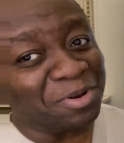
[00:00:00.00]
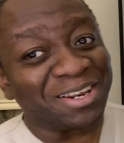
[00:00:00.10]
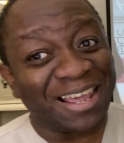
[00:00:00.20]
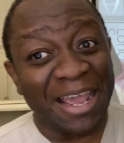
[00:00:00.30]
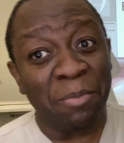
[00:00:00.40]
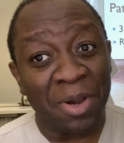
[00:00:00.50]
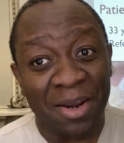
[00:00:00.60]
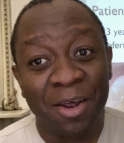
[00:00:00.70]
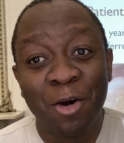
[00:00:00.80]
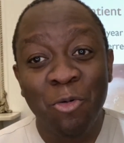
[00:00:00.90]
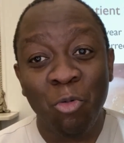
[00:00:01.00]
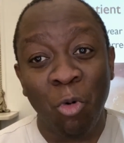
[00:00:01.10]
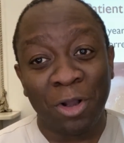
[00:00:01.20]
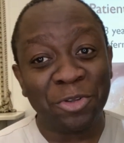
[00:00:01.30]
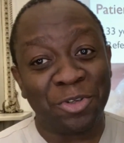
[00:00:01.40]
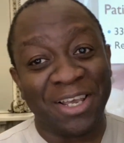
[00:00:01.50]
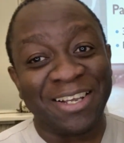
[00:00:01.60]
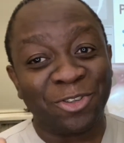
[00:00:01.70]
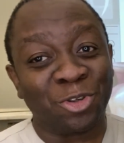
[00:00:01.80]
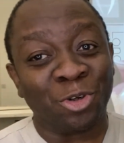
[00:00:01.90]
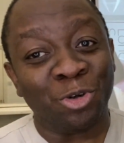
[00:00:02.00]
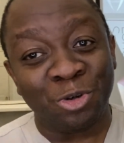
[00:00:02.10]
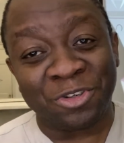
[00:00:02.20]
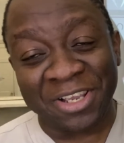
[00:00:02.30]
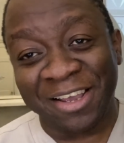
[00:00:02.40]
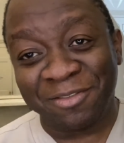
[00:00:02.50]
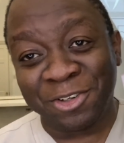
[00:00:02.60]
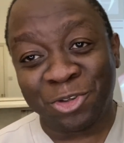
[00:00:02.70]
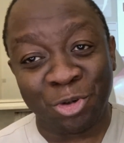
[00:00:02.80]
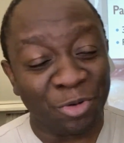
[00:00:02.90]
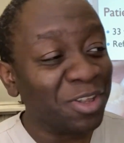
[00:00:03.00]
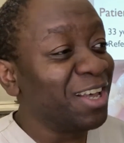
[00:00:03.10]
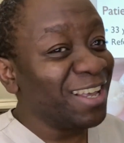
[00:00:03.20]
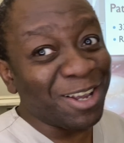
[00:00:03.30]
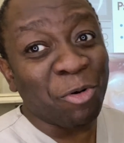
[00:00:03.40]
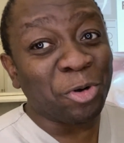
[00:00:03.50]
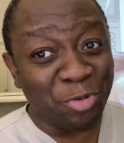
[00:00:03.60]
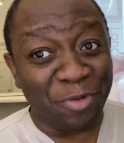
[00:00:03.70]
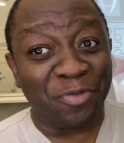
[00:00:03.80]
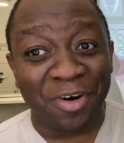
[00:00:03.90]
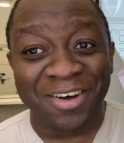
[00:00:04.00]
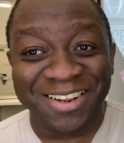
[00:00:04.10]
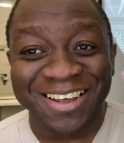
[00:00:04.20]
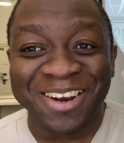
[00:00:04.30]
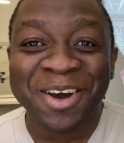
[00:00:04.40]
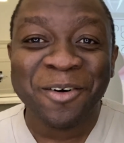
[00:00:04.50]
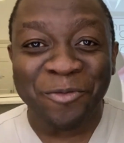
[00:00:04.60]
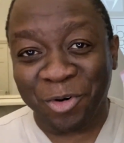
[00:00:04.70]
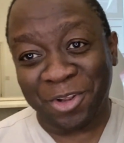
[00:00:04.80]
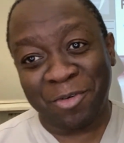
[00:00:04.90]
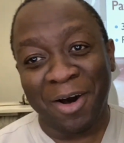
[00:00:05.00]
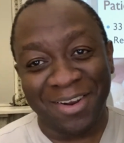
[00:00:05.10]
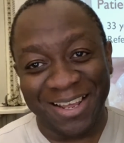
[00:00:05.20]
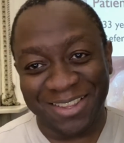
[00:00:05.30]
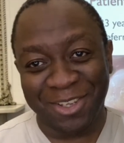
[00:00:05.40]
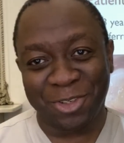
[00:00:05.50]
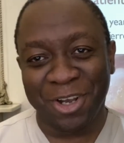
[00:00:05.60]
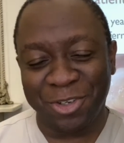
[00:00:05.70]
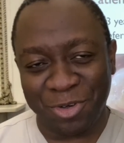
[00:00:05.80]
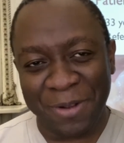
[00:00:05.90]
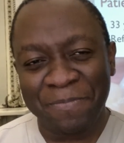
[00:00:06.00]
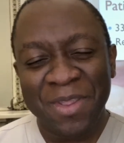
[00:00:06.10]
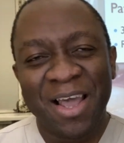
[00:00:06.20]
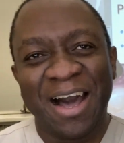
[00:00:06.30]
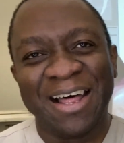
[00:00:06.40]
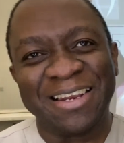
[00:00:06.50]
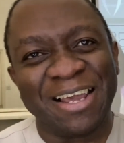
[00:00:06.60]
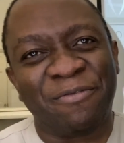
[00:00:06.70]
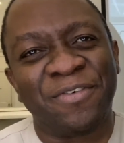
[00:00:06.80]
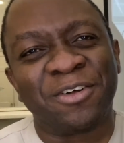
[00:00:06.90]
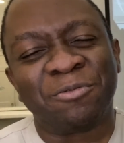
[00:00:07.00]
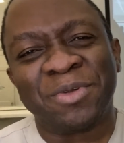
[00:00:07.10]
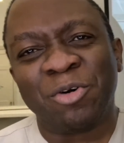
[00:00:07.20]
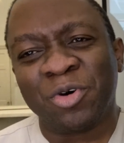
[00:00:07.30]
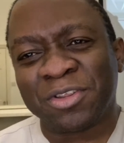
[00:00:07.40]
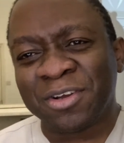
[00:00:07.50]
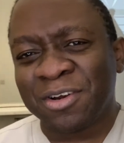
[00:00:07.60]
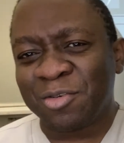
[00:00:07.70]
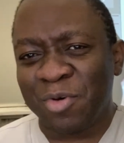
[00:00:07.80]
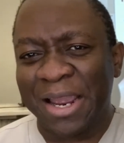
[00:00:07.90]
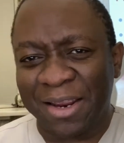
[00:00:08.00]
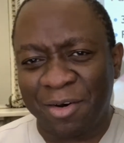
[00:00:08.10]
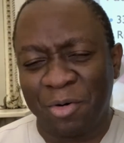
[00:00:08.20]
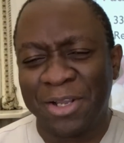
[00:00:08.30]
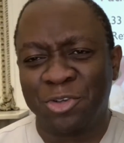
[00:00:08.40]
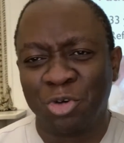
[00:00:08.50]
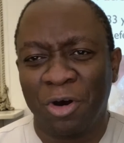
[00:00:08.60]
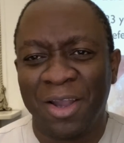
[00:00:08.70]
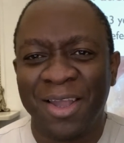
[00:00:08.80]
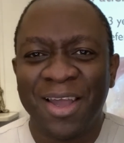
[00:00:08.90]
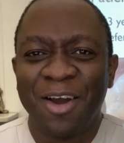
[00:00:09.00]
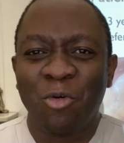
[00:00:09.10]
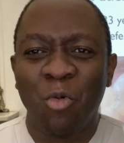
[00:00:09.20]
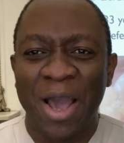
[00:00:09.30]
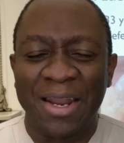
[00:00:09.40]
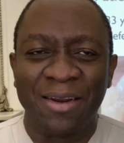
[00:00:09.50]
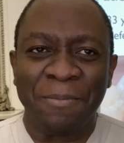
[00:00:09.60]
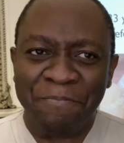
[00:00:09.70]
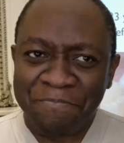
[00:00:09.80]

came in wanting to save his tooth. He was referred in for the crown lengthening surgery, and it filled me with great joy when